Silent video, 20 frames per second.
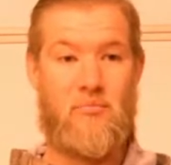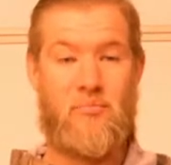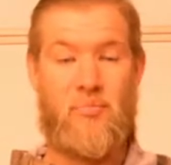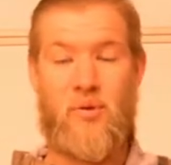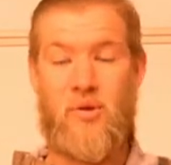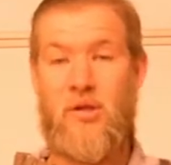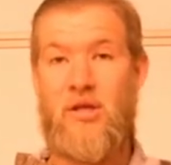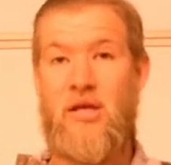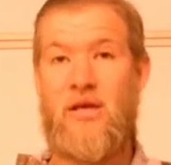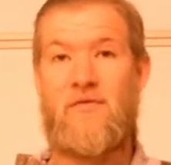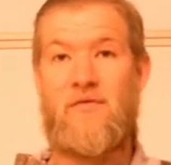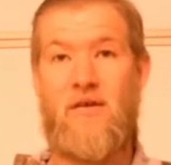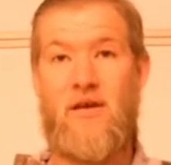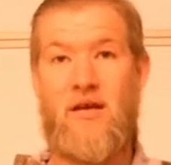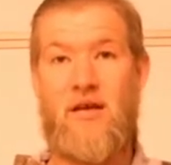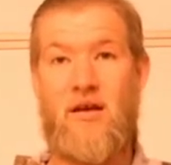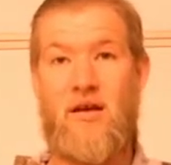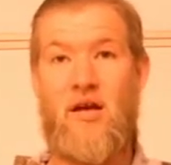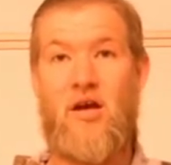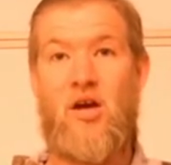believe
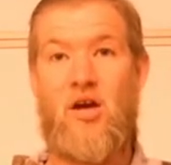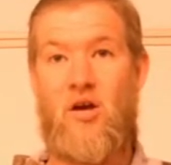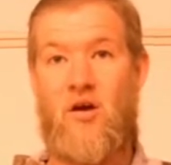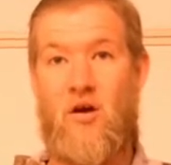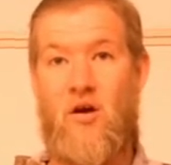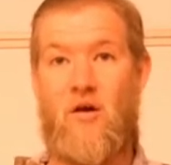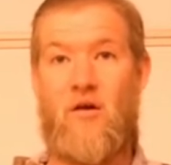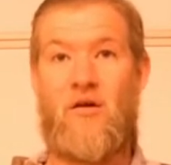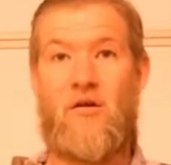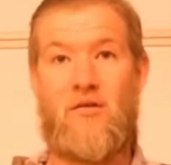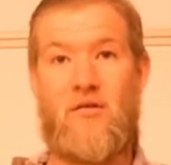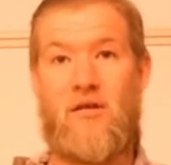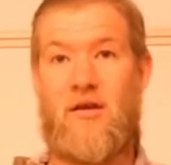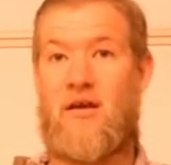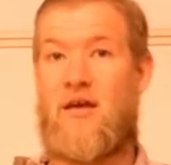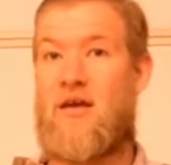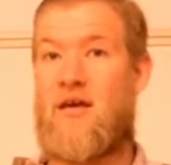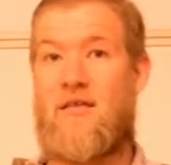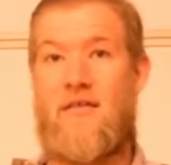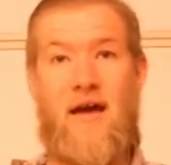in
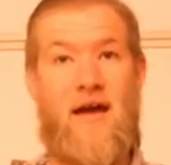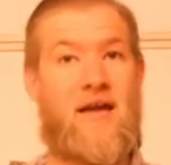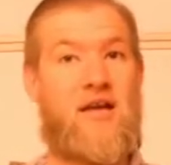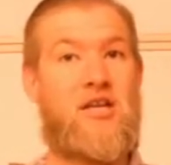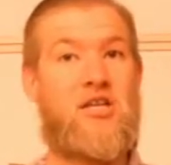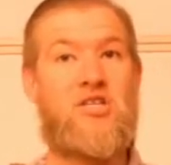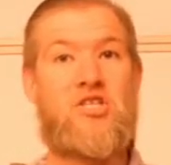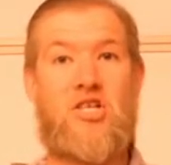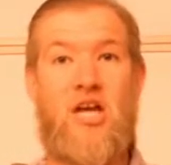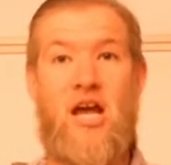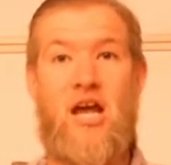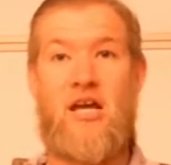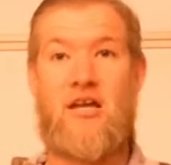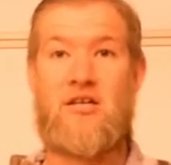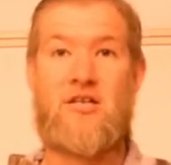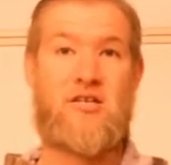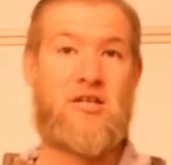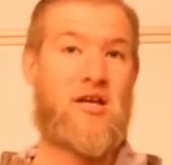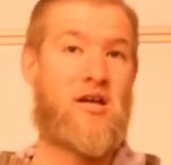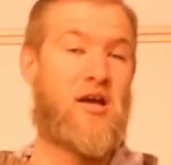currently. That can
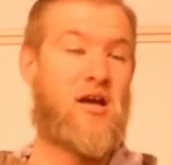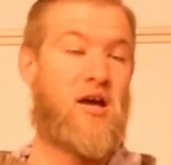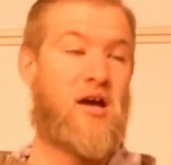change.